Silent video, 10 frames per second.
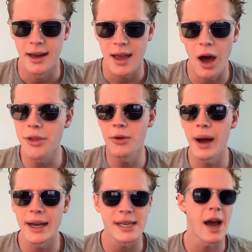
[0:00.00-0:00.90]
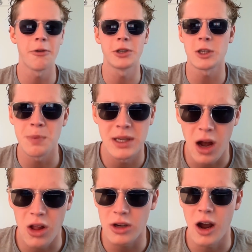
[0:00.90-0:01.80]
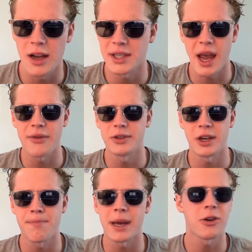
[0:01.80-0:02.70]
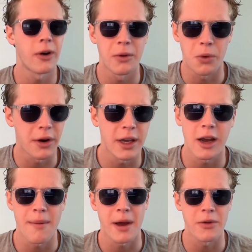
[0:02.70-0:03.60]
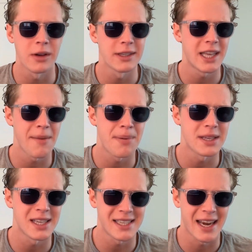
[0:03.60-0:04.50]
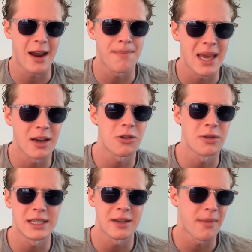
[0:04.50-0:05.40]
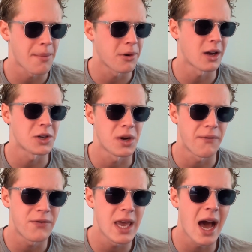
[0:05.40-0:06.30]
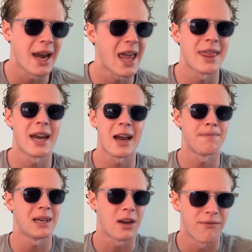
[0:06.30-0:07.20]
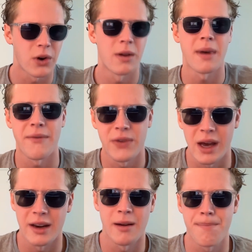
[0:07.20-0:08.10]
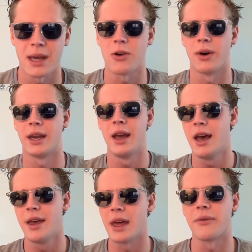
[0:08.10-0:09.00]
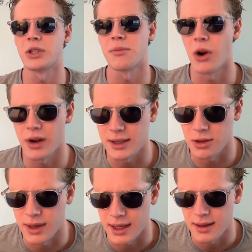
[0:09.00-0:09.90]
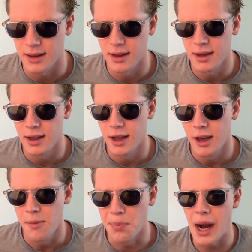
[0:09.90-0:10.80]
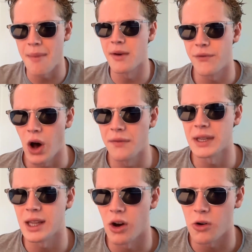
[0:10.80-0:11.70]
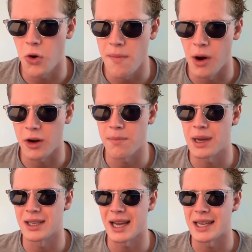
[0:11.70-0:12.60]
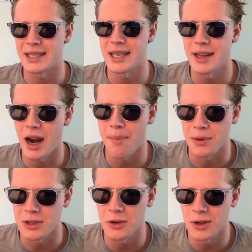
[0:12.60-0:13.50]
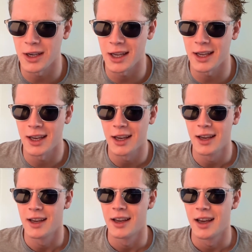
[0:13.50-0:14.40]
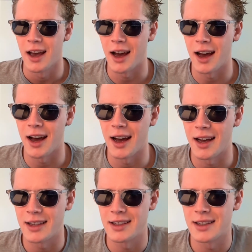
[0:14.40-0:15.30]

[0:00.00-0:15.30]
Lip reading: Otherwise, I would just be dollar cost averaging Bitcoin, working on my real estate business, and I'd be increasing my production of fiat, and then I'd be converting my fiat into Bitcoin, that of which I'm already doing. But I'm involved in the altcoin market because I see an opportunity to